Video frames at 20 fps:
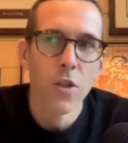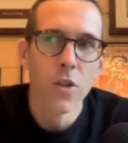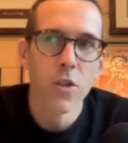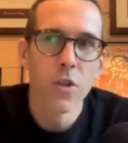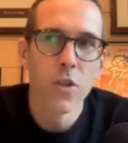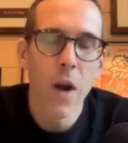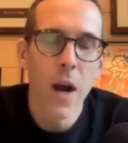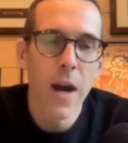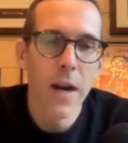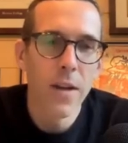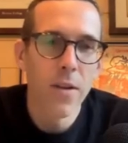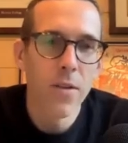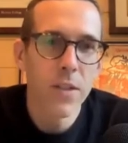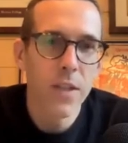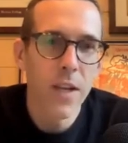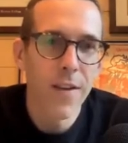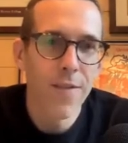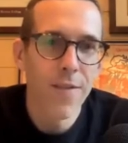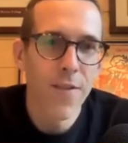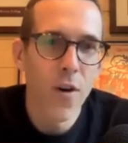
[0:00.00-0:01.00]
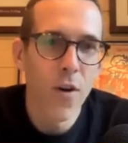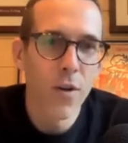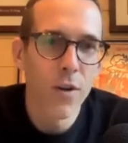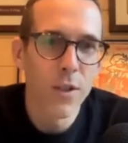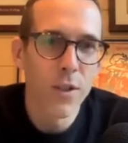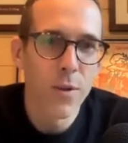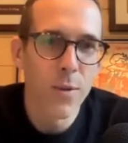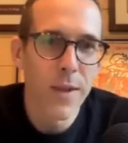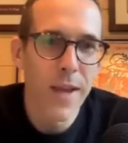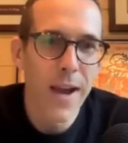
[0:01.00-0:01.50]
So how do you stay
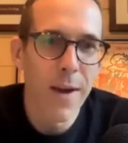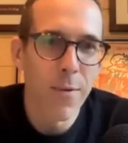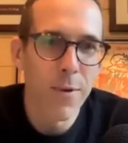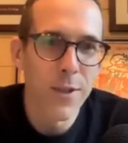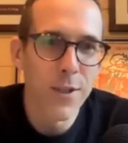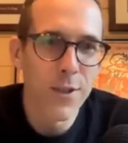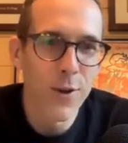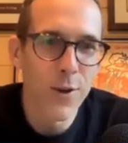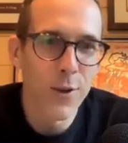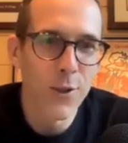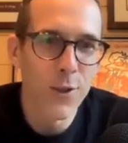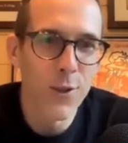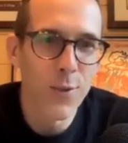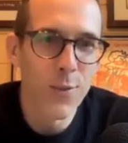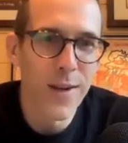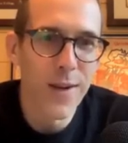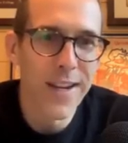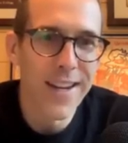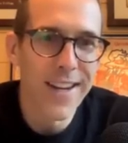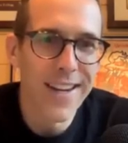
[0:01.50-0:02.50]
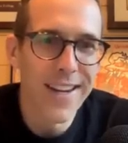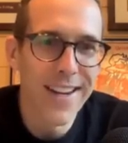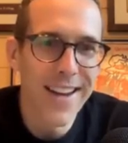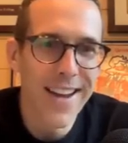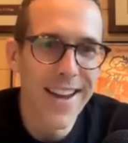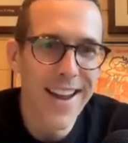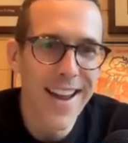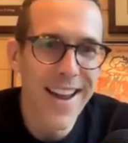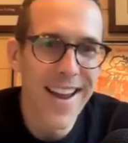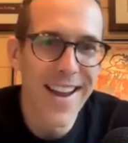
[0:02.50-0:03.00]
focused with that, with social
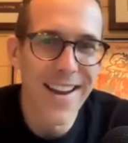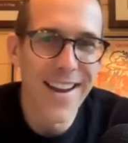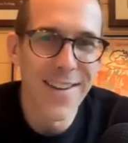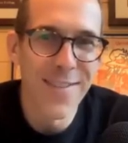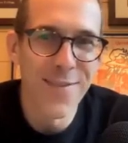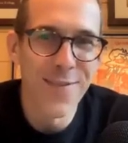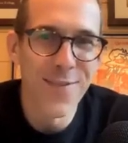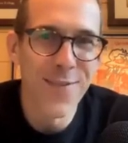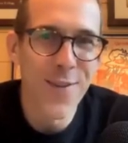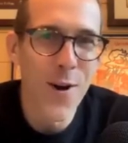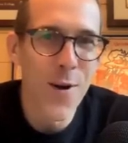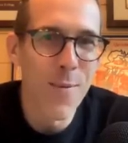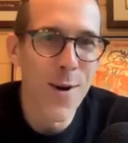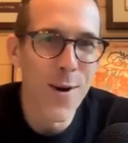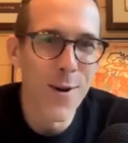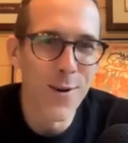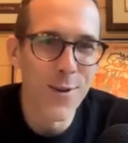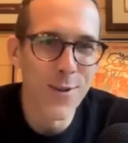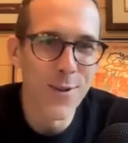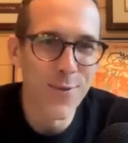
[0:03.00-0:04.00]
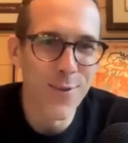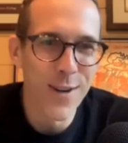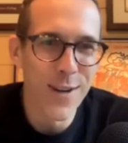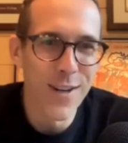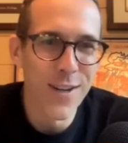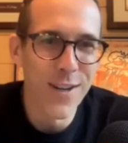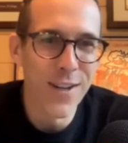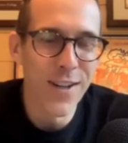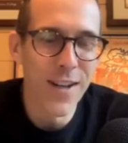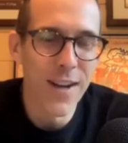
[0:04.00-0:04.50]
media and FOMO is
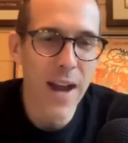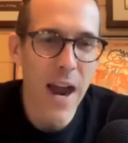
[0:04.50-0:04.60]
real?